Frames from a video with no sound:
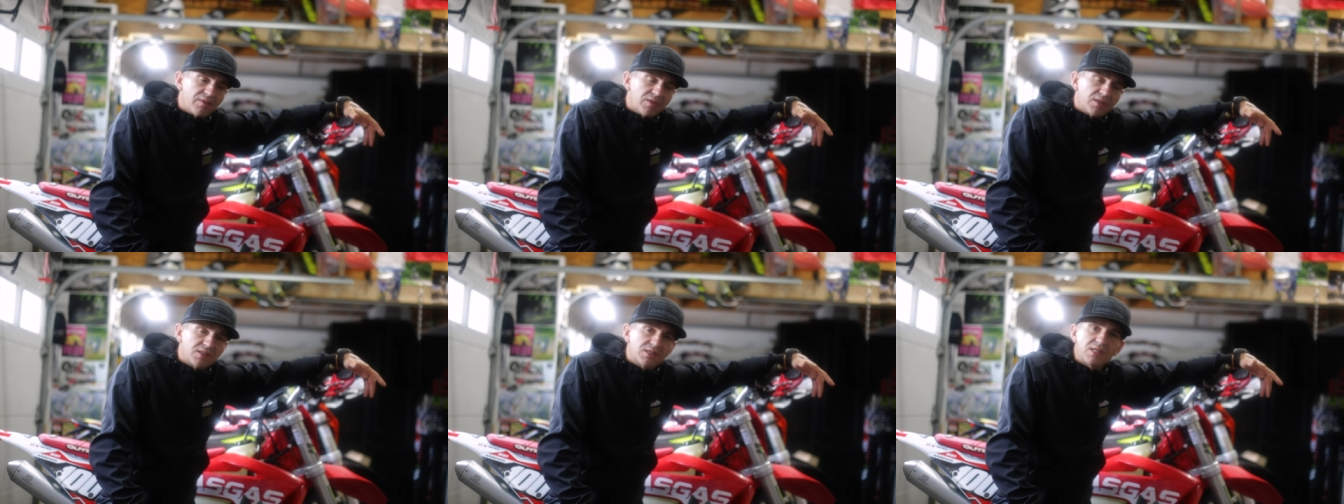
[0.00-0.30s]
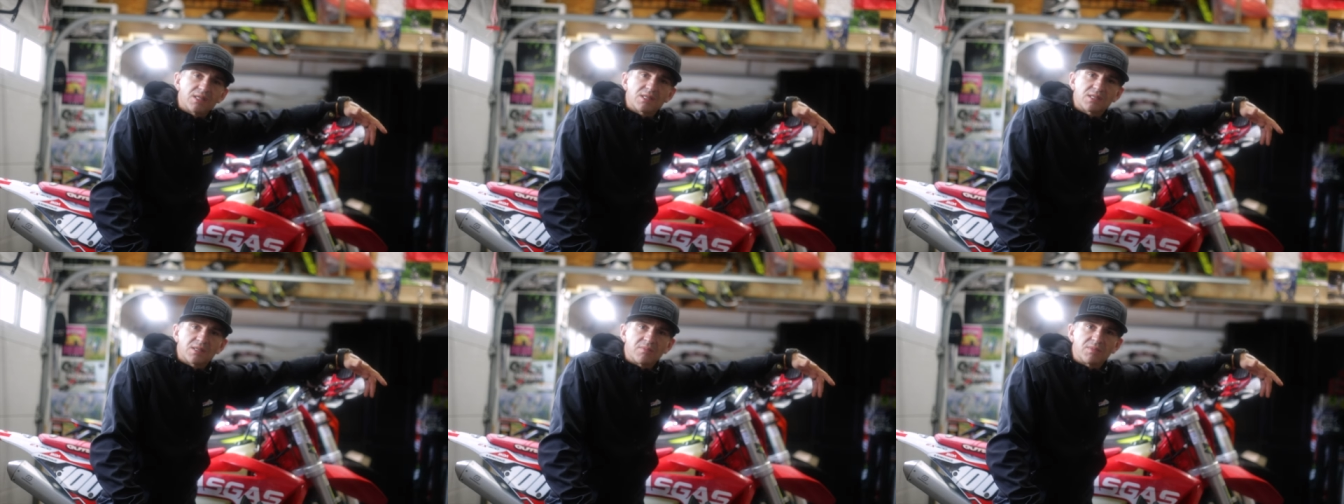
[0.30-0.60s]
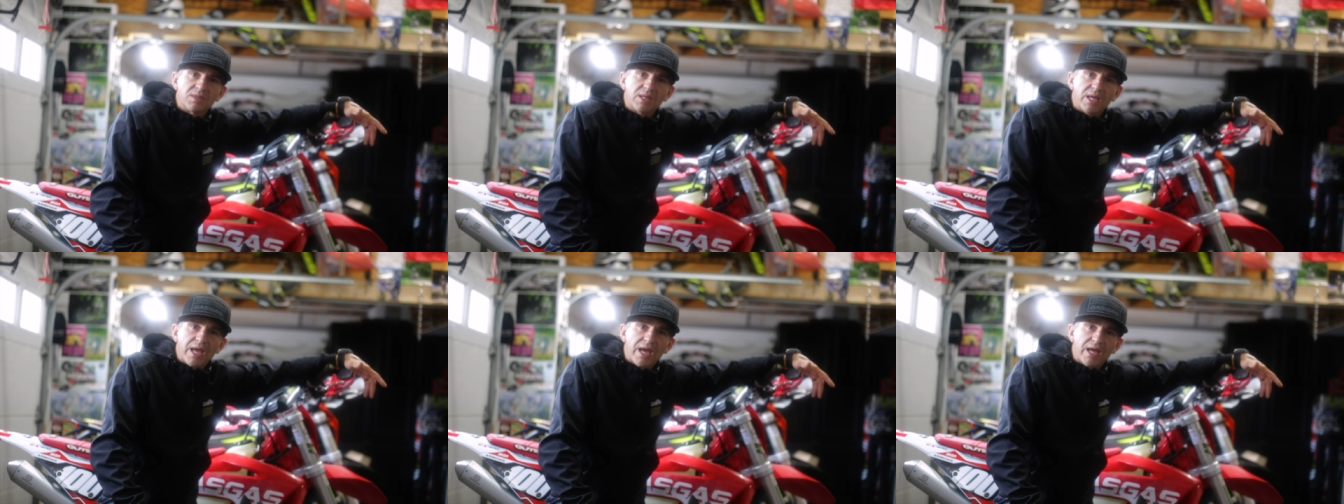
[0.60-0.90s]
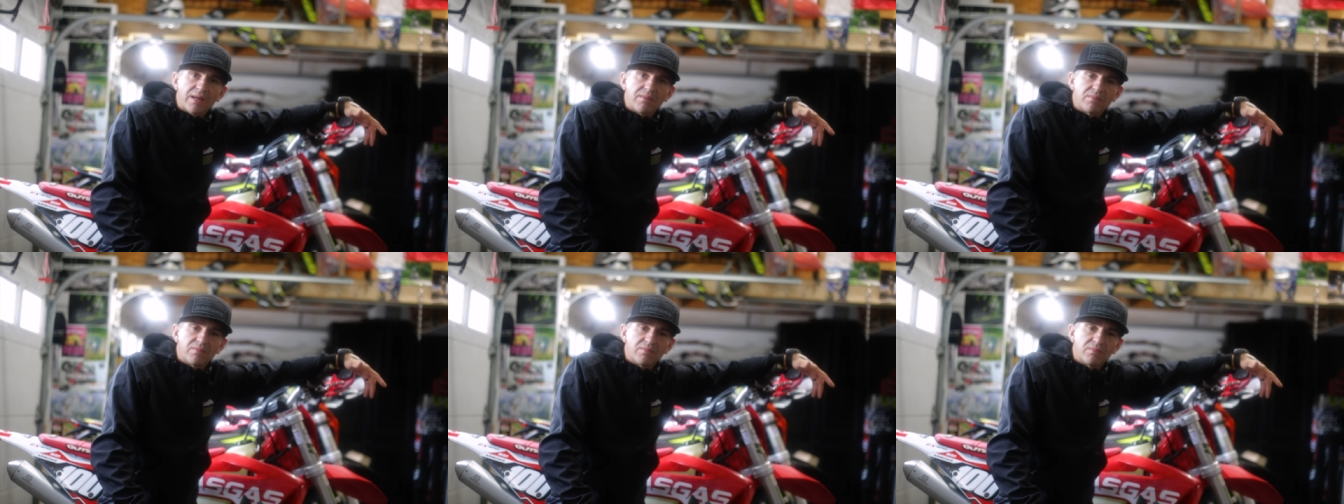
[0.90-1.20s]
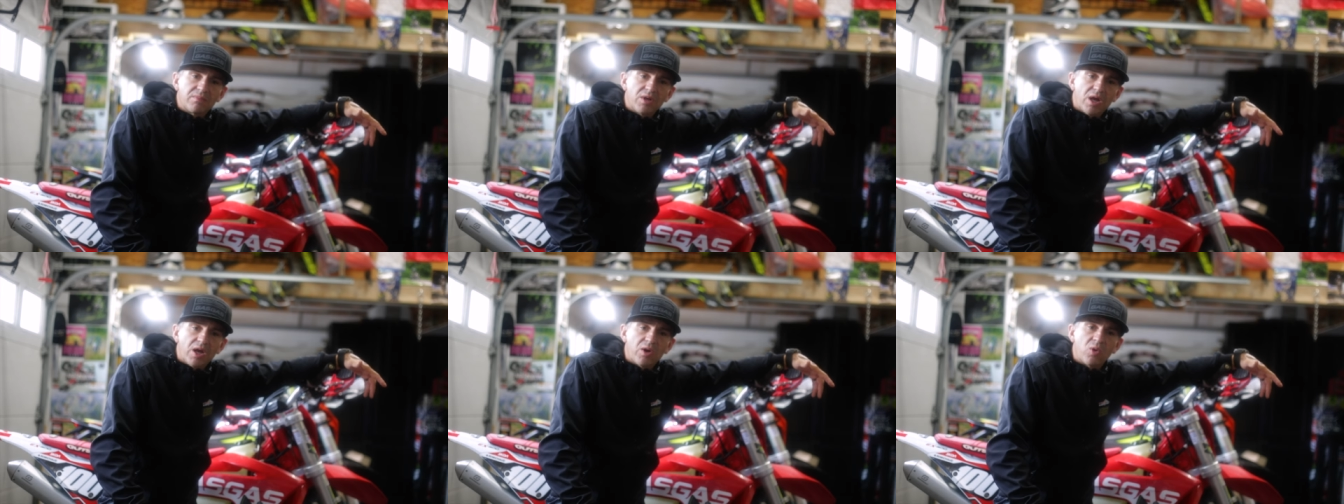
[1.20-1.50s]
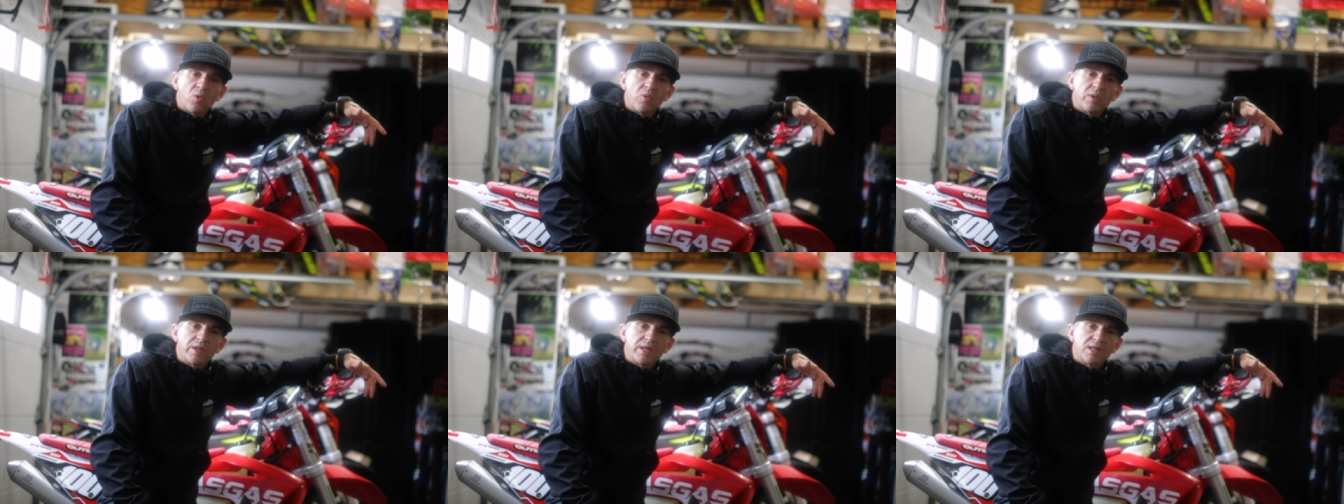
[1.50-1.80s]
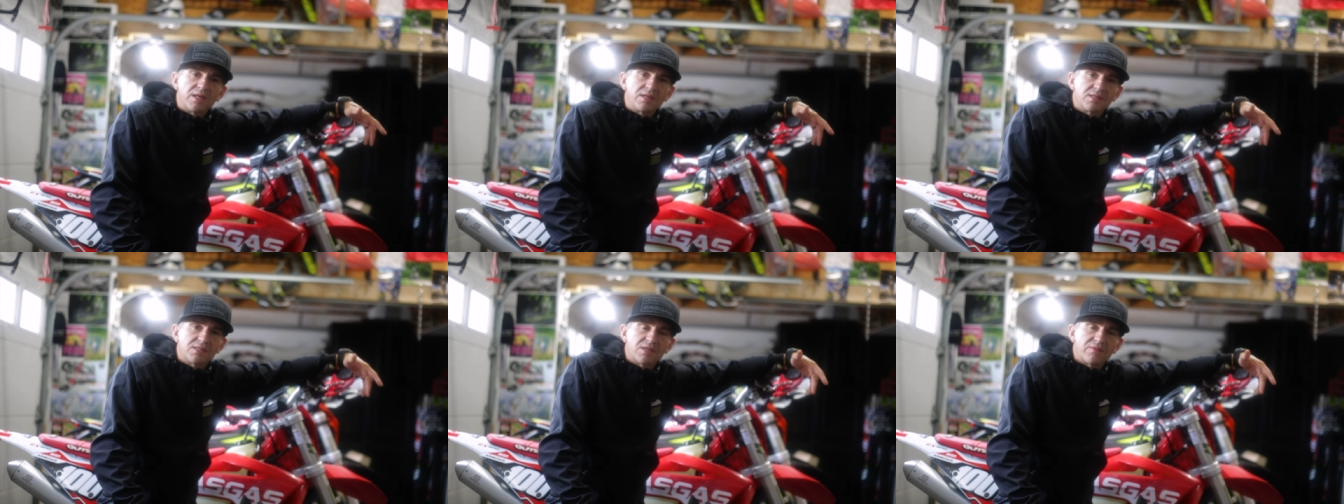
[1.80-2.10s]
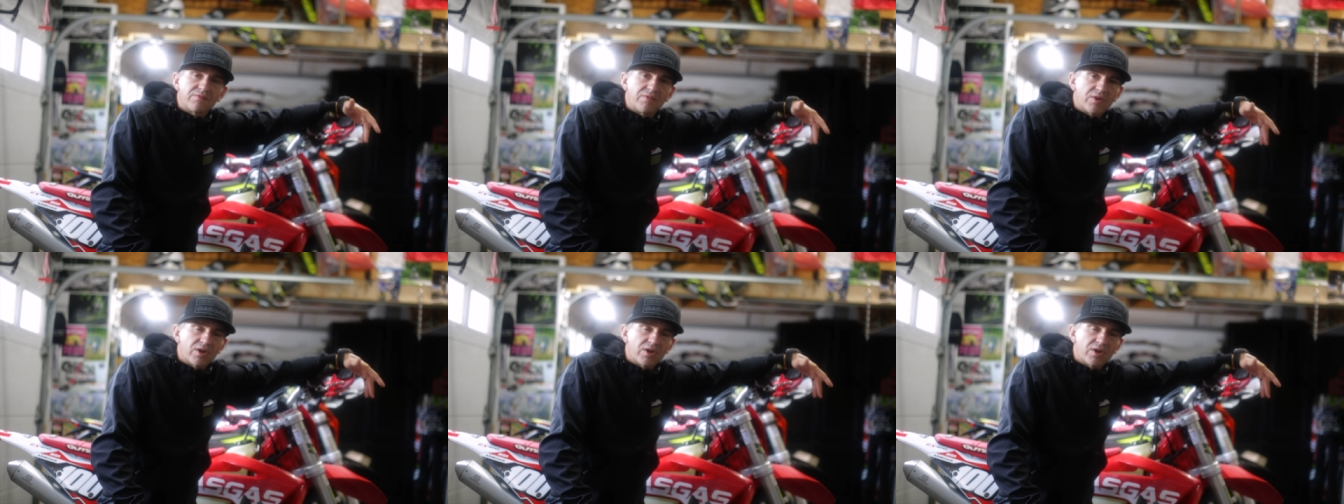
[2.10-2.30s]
the system to get. Not only is it